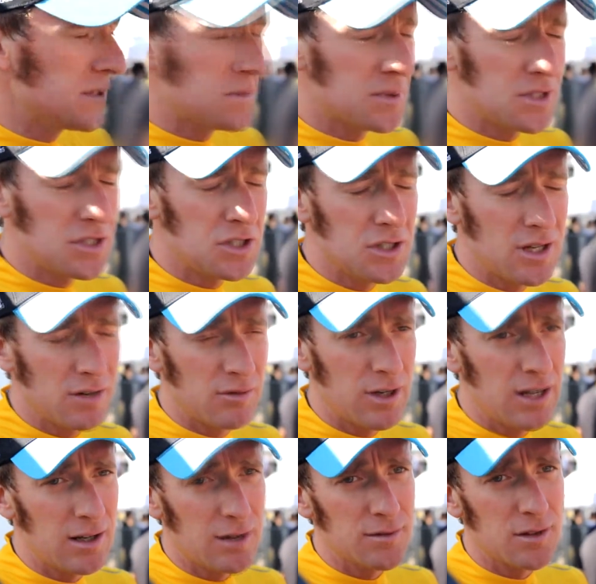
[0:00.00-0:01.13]
in this position now,
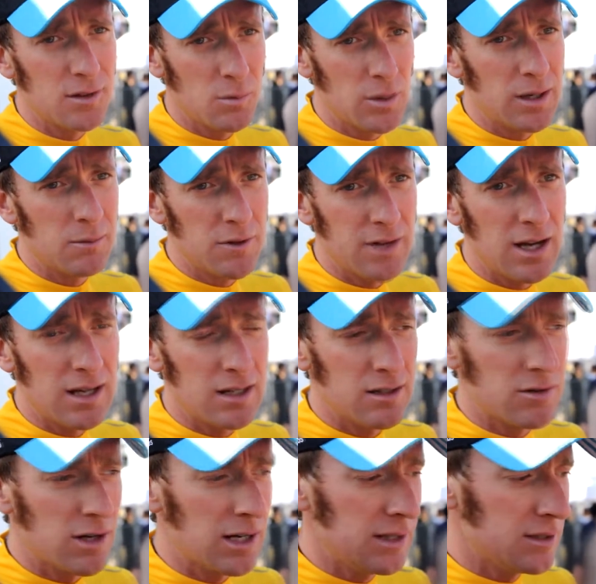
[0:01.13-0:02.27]
really, after the week we've had,
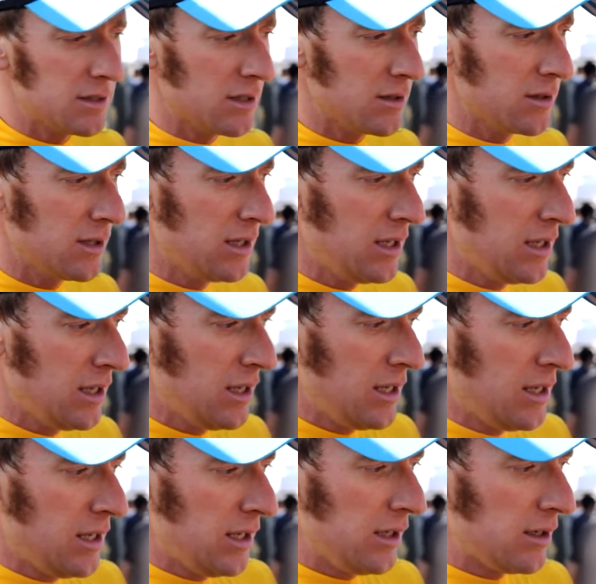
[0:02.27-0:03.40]
really. So,
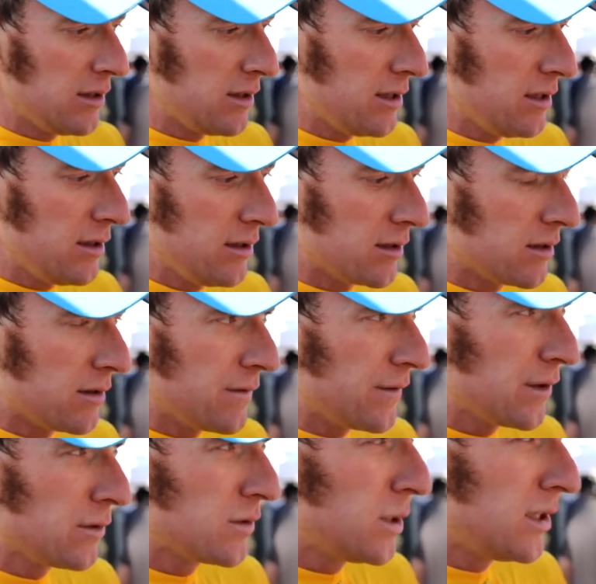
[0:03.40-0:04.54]
you know, the
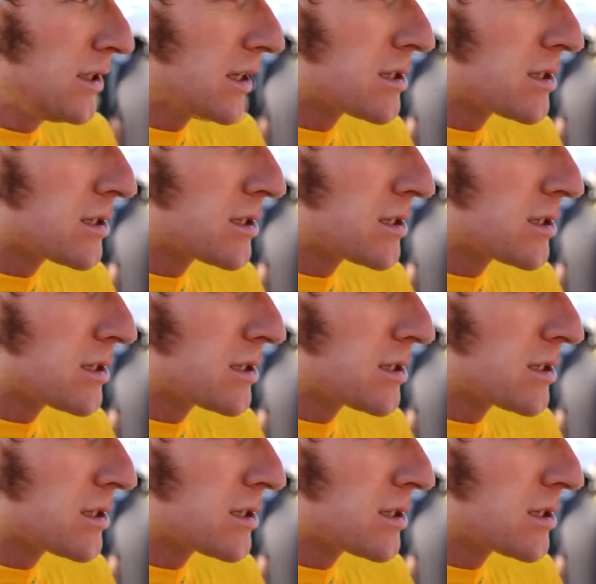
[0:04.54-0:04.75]
field's been